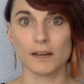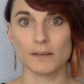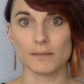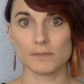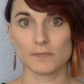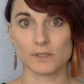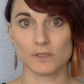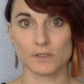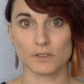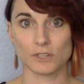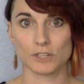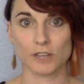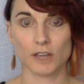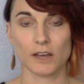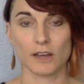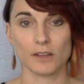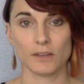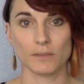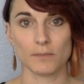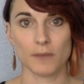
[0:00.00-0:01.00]
So the
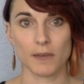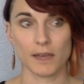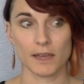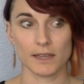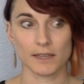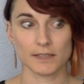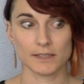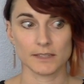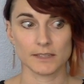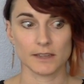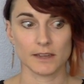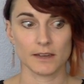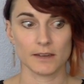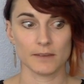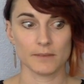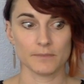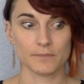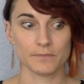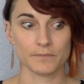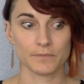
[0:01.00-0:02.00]
child might
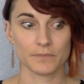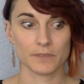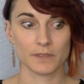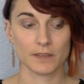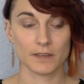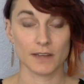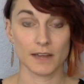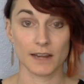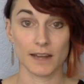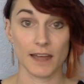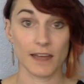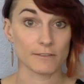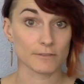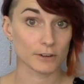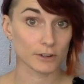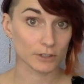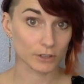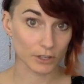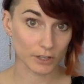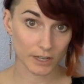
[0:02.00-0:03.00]
not
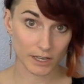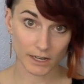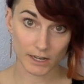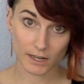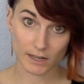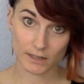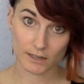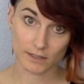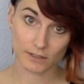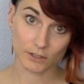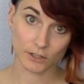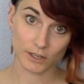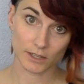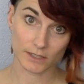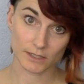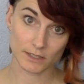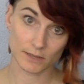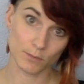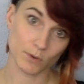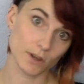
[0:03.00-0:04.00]
ever look
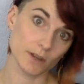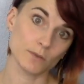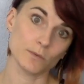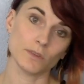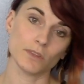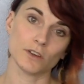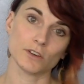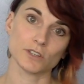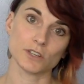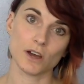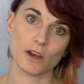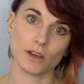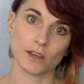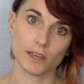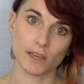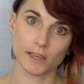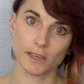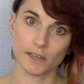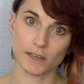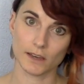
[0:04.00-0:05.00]
at someone when they're
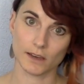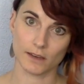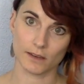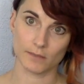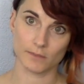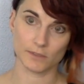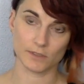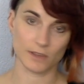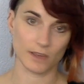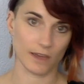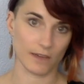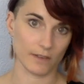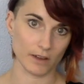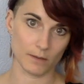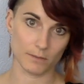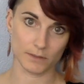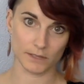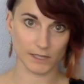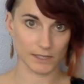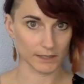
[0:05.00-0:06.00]
talking, so they have a
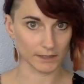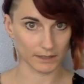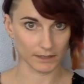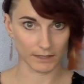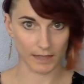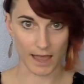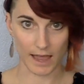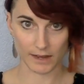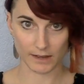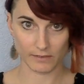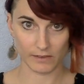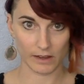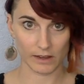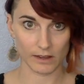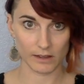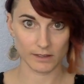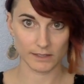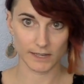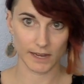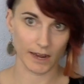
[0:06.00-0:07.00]
complete lack of eye
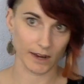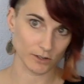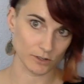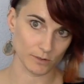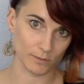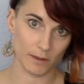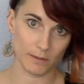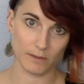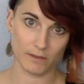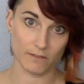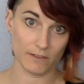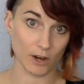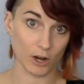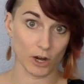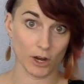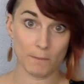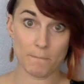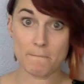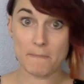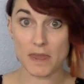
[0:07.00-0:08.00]
contact, or maybe
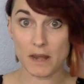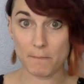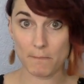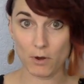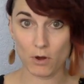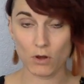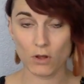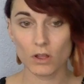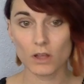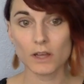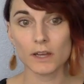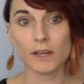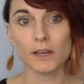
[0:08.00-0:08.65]
very minimal,